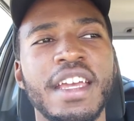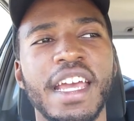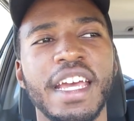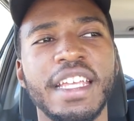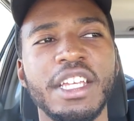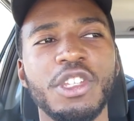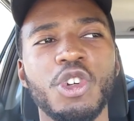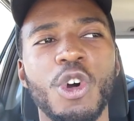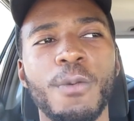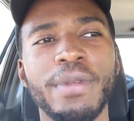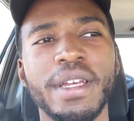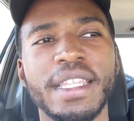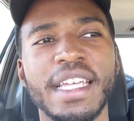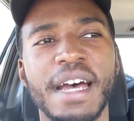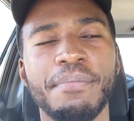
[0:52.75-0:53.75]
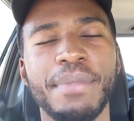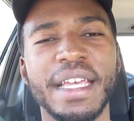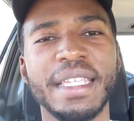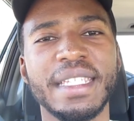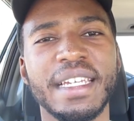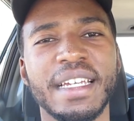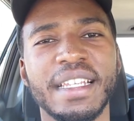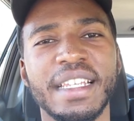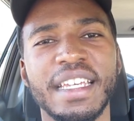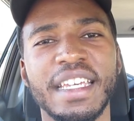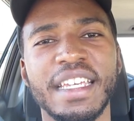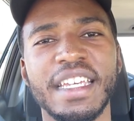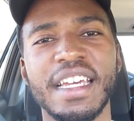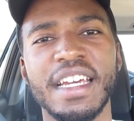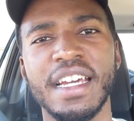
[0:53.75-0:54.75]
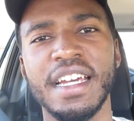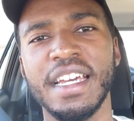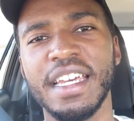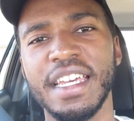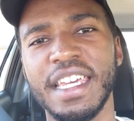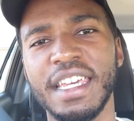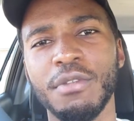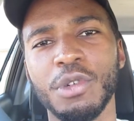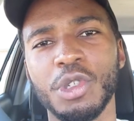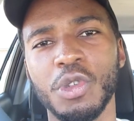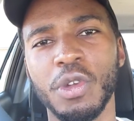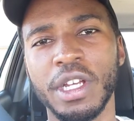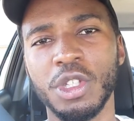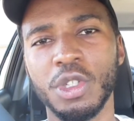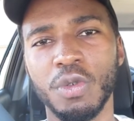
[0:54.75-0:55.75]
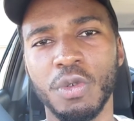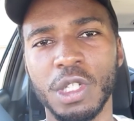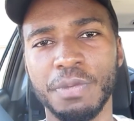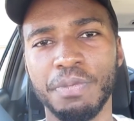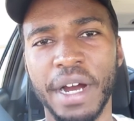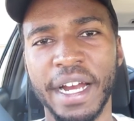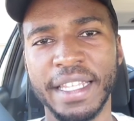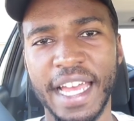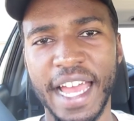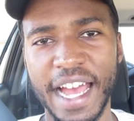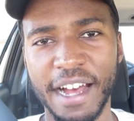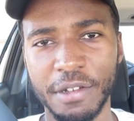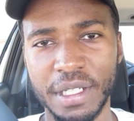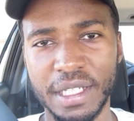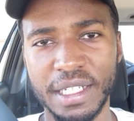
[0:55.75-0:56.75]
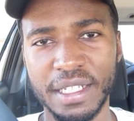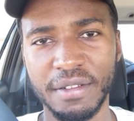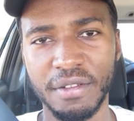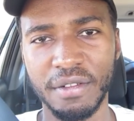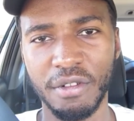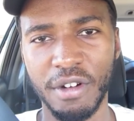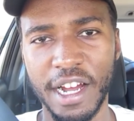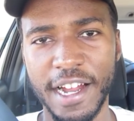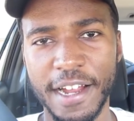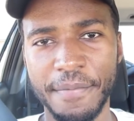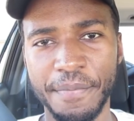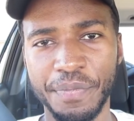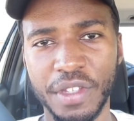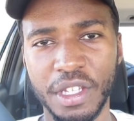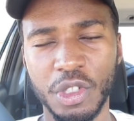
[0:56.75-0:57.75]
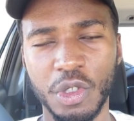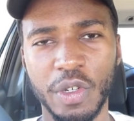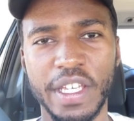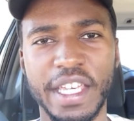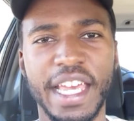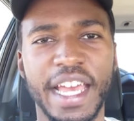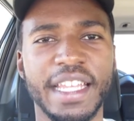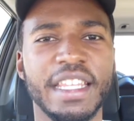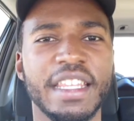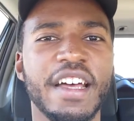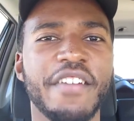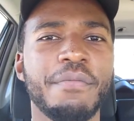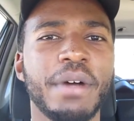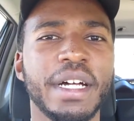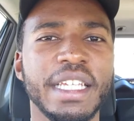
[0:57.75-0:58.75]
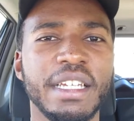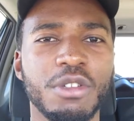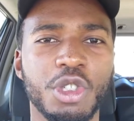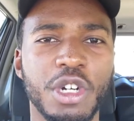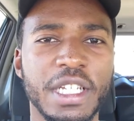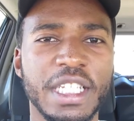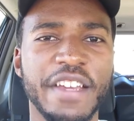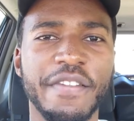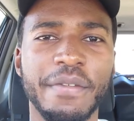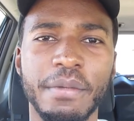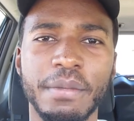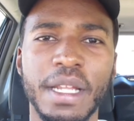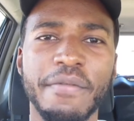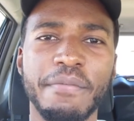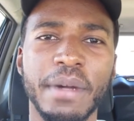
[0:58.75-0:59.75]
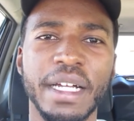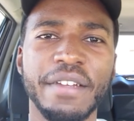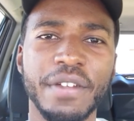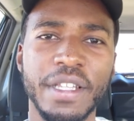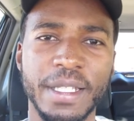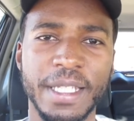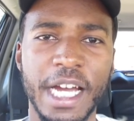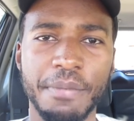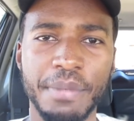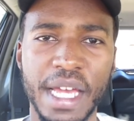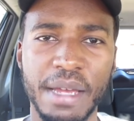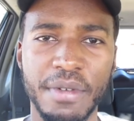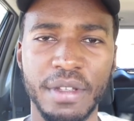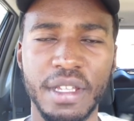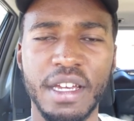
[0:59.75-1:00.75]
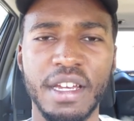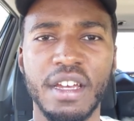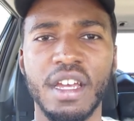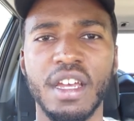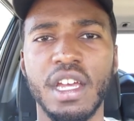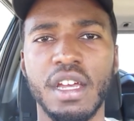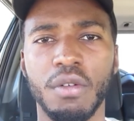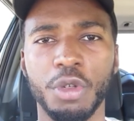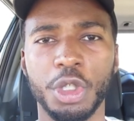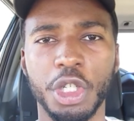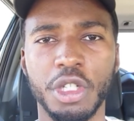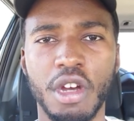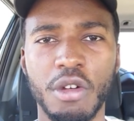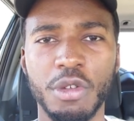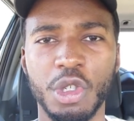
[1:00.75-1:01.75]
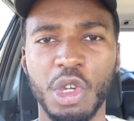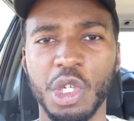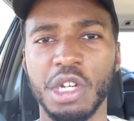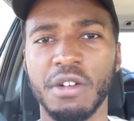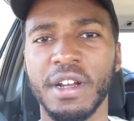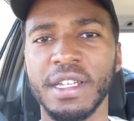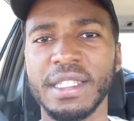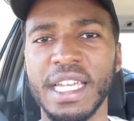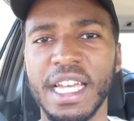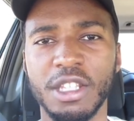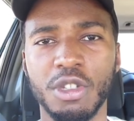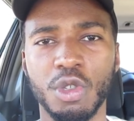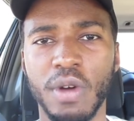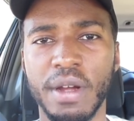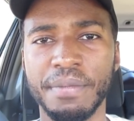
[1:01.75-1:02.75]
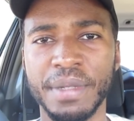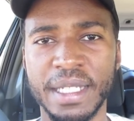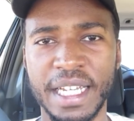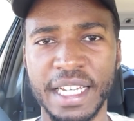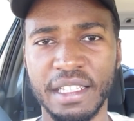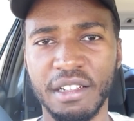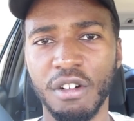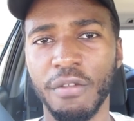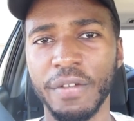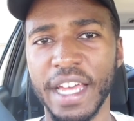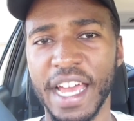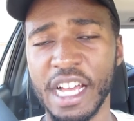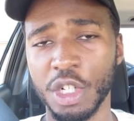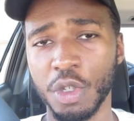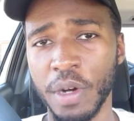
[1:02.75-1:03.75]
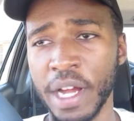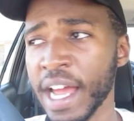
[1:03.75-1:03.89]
And he told me that basically he was looking towards buying a house, right? So he had enough money, he was trying to save up enough money for the down payment, which you know is usually around 10 to 20% of the actual